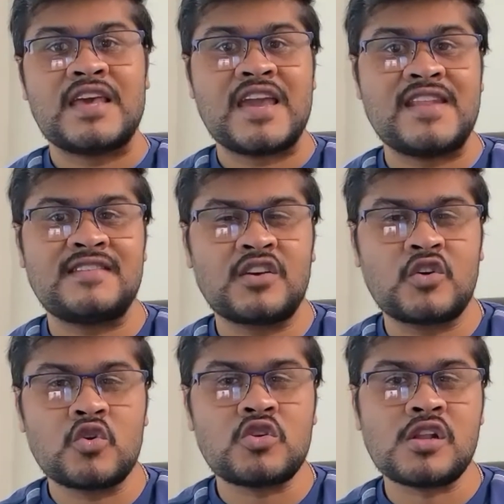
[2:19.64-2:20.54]
It is a
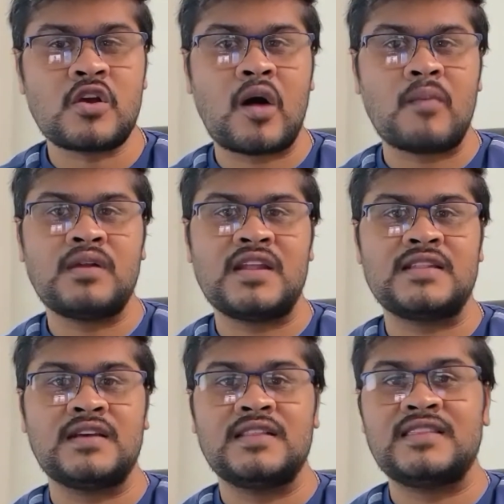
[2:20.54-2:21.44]
crucial
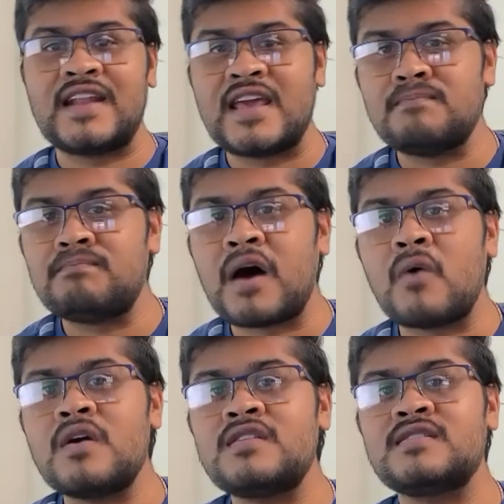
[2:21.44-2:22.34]
component that
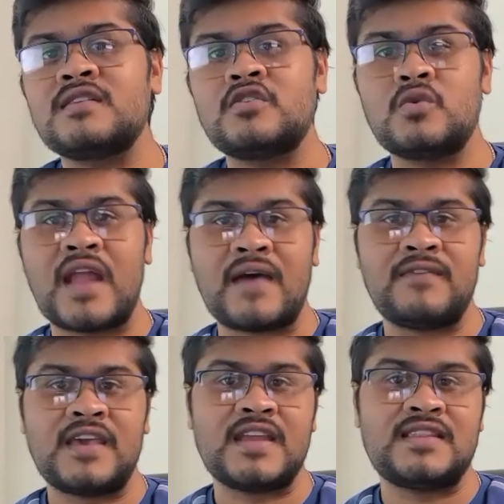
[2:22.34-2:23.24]
empowers to
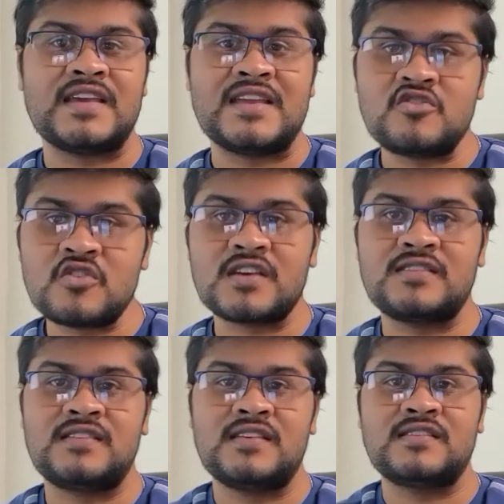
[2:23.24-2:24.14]
navigate the
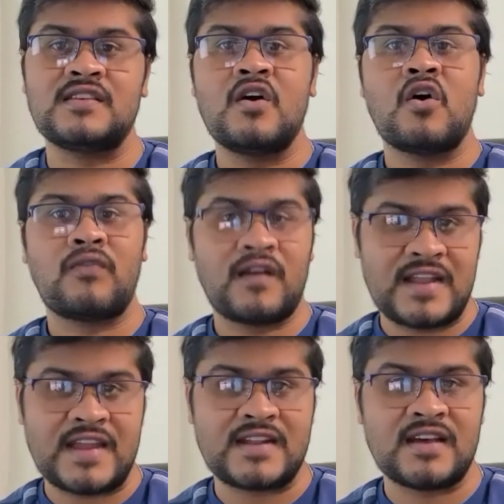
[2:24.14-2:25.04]
intricacies of our
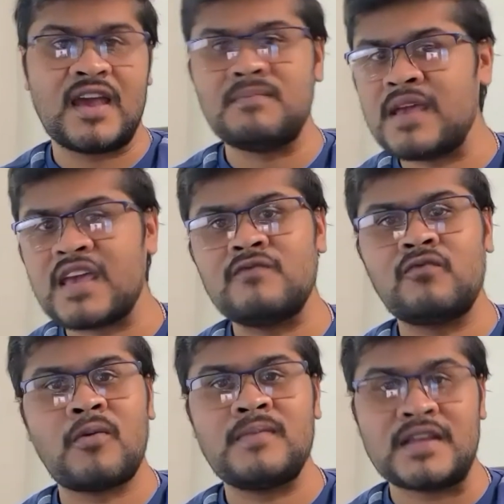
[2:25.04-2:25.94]
data and make
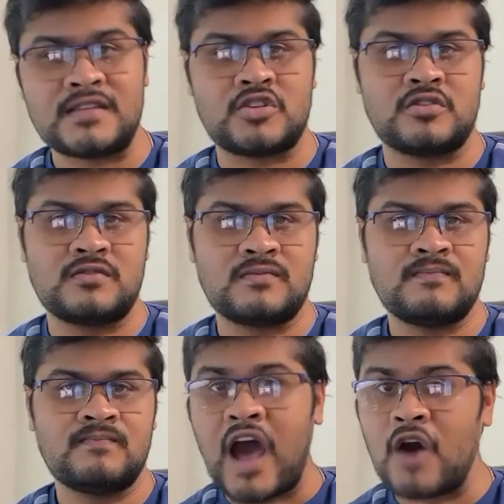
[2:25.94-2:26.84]
informed decisions.
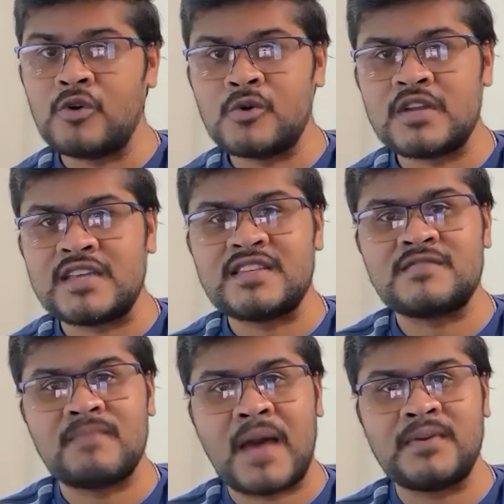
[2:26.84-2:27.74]
How to create
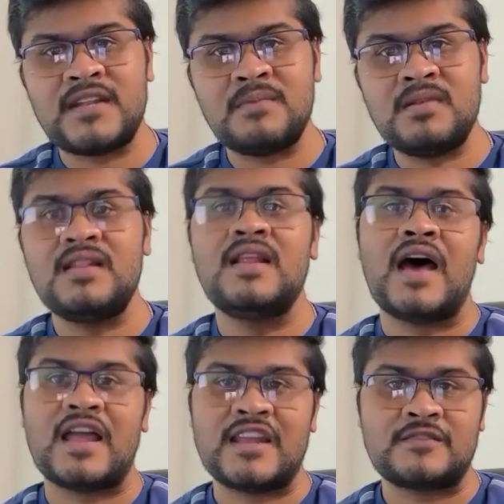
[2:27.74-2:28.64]
this mapper table,
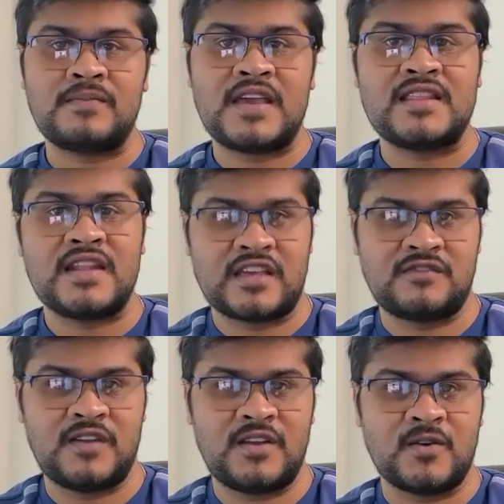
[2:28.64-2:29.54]
I'll explain in the
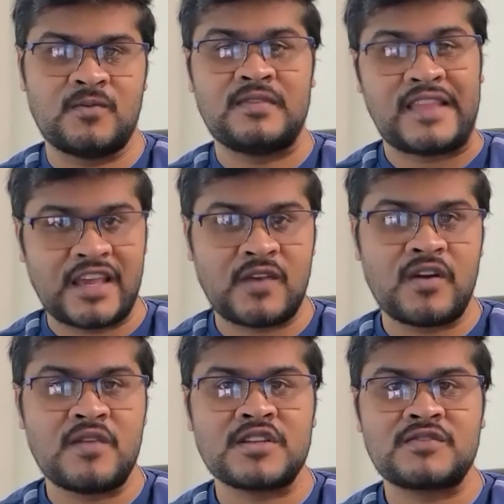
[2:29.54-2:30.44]
next video. Thank you
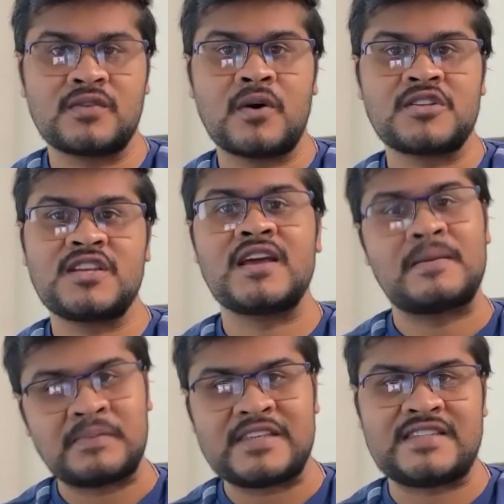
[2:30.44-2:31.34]
very much for watching.
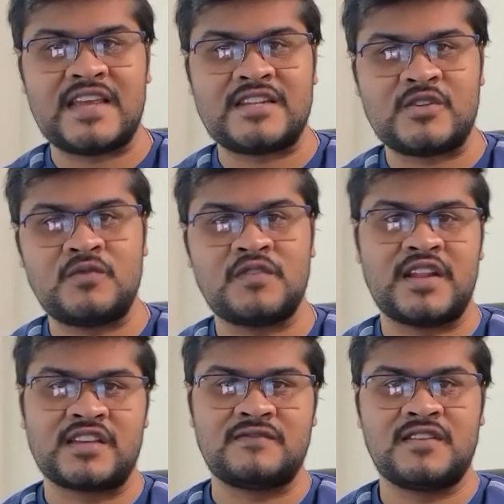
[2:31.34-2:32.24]
Please stay tuned for the next